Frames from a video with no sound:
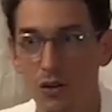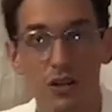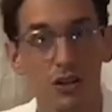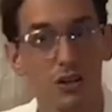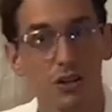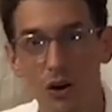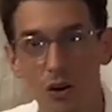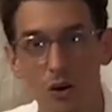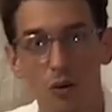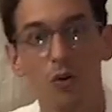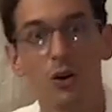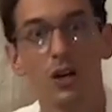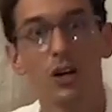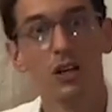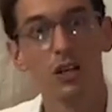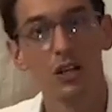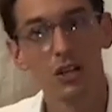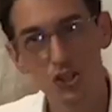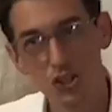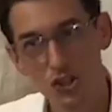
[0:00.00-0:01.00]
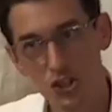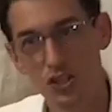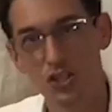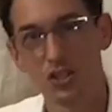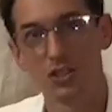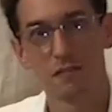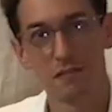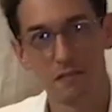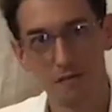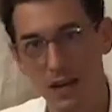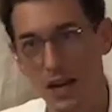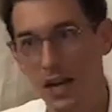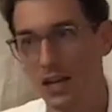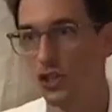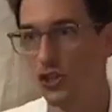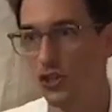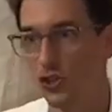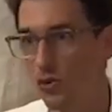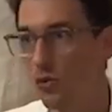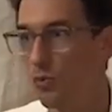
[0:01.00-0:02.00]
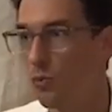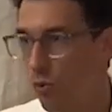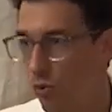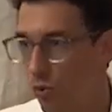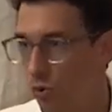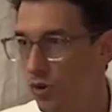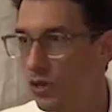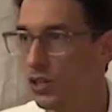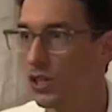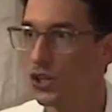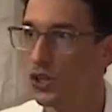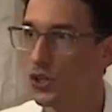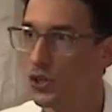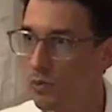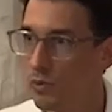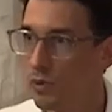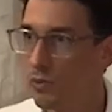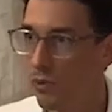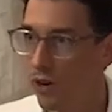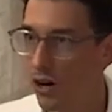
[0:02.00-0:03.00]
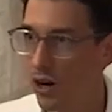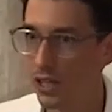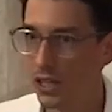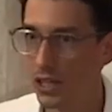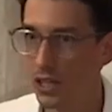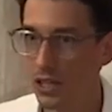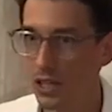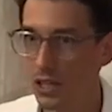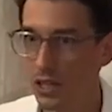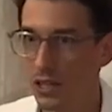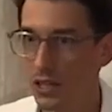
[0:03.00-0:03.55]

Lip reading: No, just the fact that you're born in a human body,